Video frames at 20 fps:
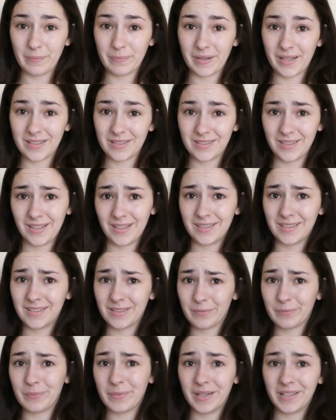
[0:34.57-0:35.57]
besties,
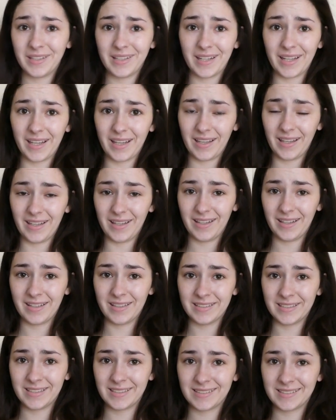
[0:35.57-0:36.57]
it's Monday.